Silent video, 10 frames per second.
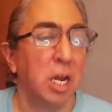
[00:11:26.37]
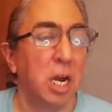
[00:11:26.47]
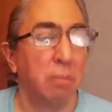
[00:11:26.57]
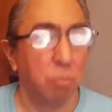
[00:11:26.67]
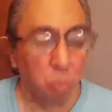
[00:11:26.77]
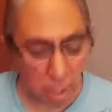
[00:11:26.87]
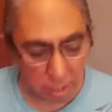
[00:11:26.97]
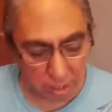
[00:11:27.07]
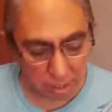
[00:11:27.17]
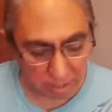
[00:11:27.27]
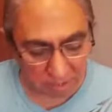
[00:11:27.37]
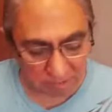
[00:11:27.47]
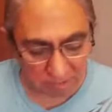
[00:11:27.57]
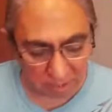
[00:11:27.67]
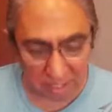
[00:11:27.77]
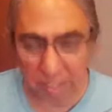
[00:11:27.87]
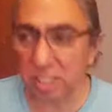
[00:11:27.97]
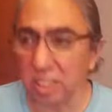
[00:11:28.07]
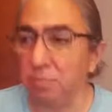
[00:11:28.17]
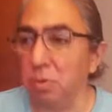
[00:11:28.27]
One is a fairly
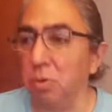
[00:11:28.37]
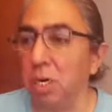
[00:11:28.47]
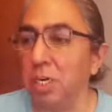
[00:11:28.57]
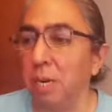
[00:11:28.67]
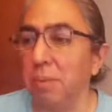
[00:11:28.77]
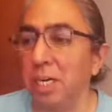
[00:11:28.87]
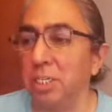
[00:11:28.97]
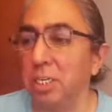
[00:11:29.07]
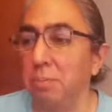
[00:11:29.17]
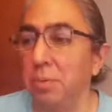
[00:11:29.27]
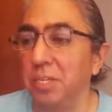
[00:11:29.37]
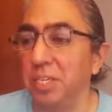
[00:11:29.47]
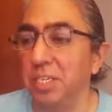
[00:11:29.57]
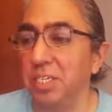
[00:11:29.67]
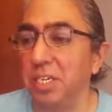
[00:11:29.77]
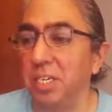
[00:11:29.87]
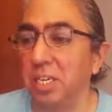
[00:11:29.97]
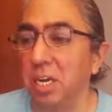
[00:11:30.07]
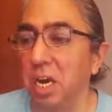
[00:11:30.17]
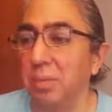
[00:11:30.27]
simple one. I'm actually going to put this in the
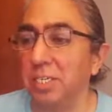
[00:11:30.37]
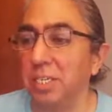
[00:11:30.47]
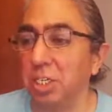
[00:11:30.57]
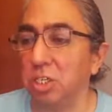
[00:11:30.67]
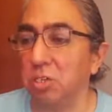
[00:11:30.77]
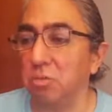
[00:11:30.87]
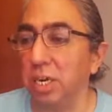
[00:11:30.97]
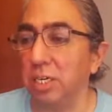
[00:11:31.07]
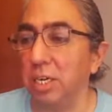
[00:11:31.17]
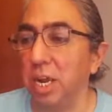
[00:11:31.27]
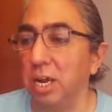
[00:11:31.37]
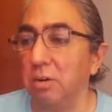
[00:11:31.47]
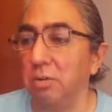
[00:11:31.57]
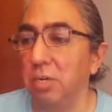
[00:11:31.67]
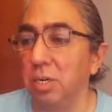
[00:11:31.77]
comment section right now.